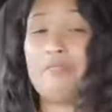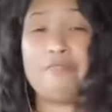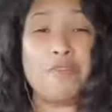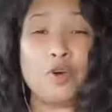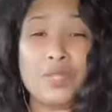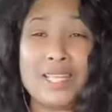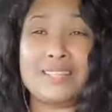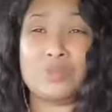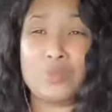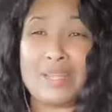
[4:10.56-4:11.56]
Food
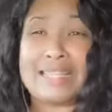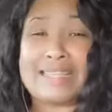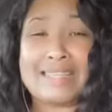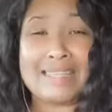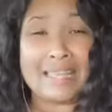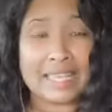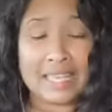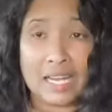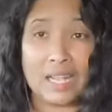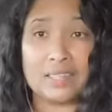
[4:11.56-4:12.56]
is
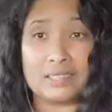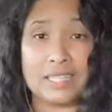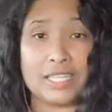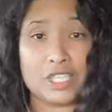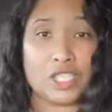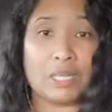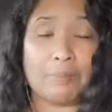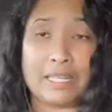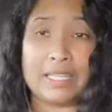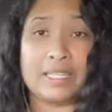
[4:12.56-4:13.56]
ridiculously cheap
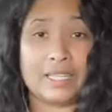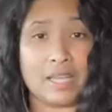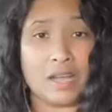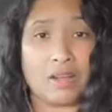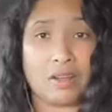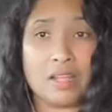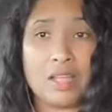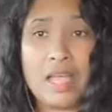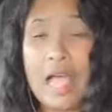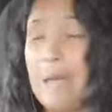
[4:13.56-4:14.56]
in the DR.
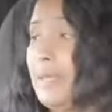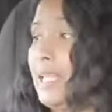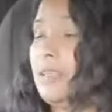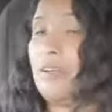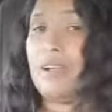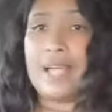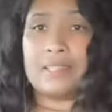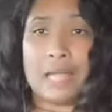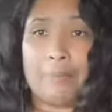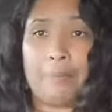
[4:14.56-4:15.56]
I mean,
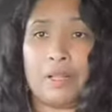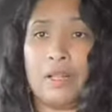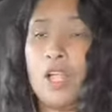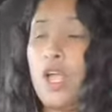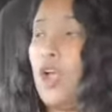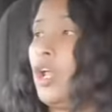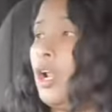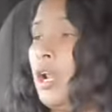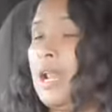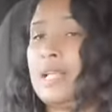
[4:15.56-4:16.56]
example,
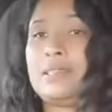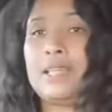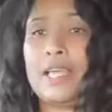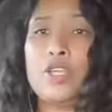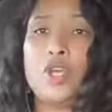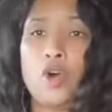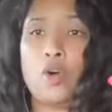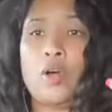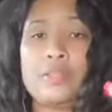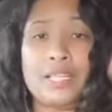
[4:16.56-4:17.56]
let's say you
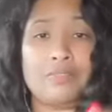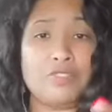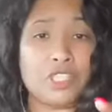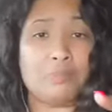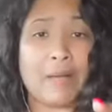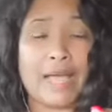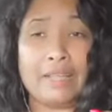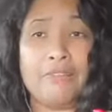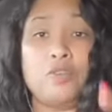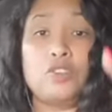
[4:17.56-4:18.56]
go, not even just
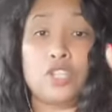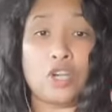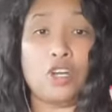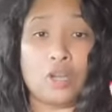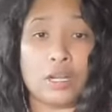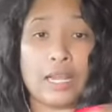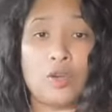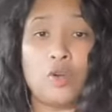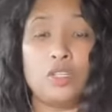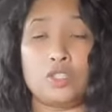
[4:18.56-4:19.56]
buying food to cook, like
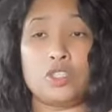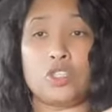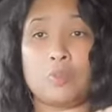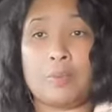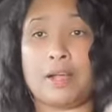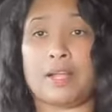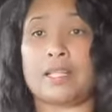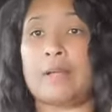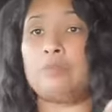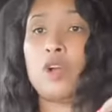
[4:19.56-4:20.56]
going to the supermarket.
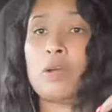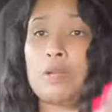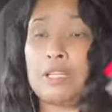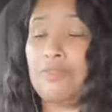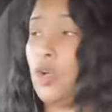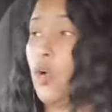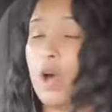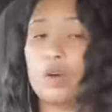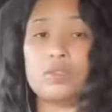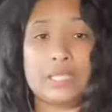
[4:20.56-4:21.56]
I'm talking about if you go
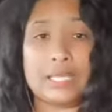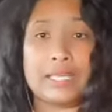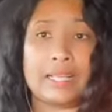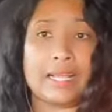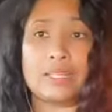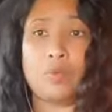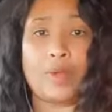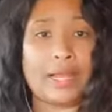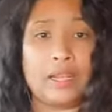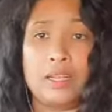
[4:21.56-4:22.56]
out to eat like at the
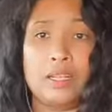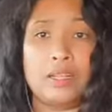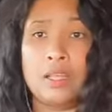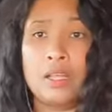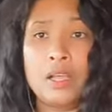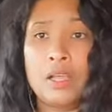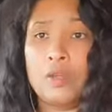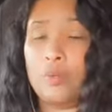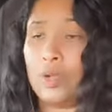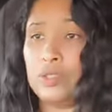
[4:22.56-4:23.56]
regular little
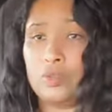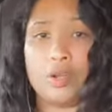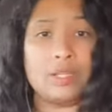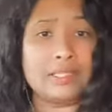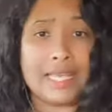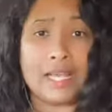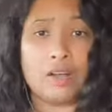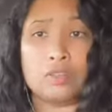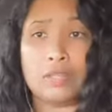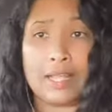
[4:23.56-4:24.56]
restaurant, take
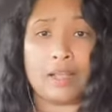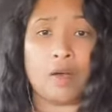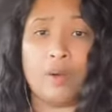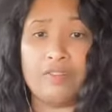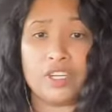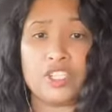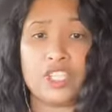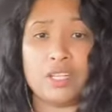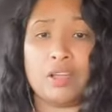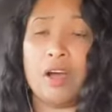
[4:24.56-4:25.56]
out like our
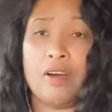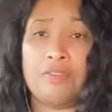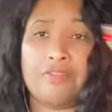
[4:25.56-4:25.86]
version of,